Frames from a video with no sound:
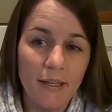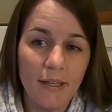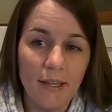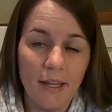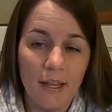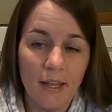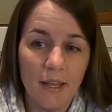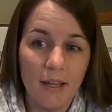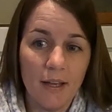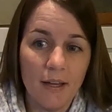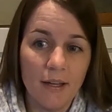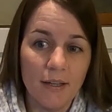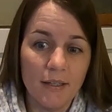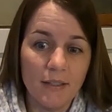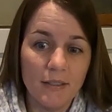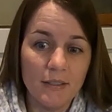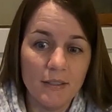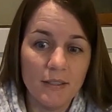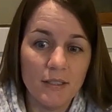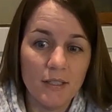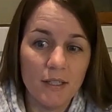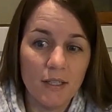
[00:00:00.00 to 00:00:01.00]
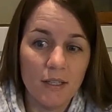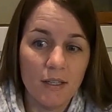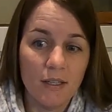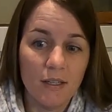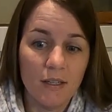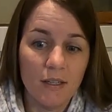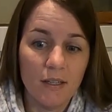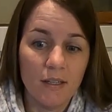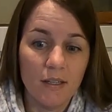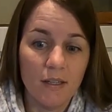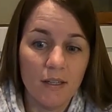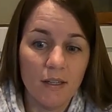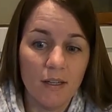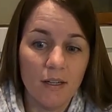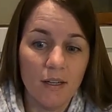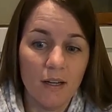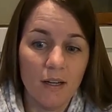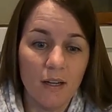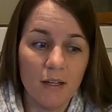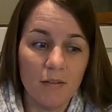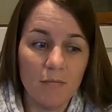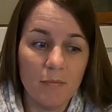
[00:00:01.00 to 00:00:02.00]
And
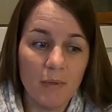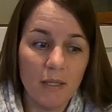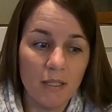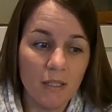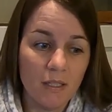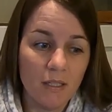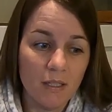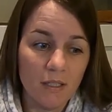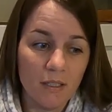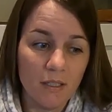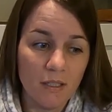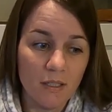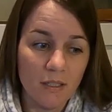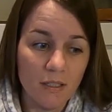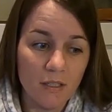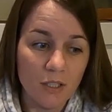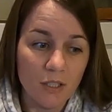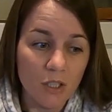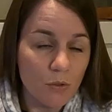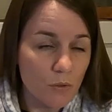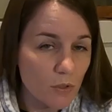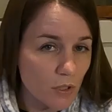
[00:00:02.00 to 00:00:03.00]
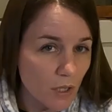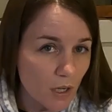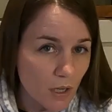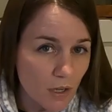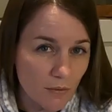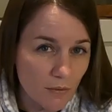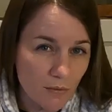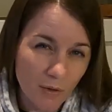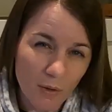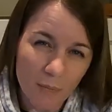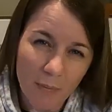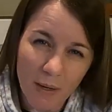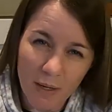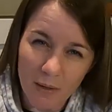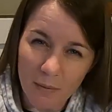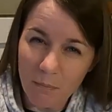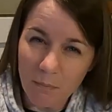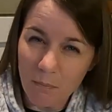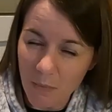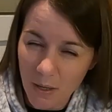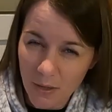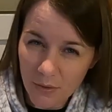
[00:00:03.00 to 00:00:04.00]
I've been in Utah for about a
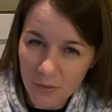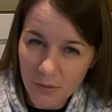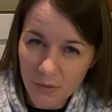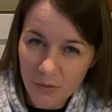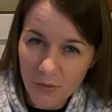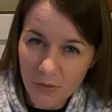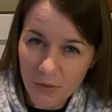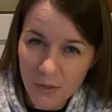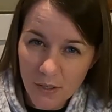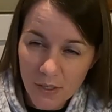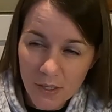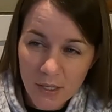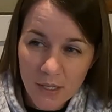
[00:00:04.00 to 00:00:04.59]
month.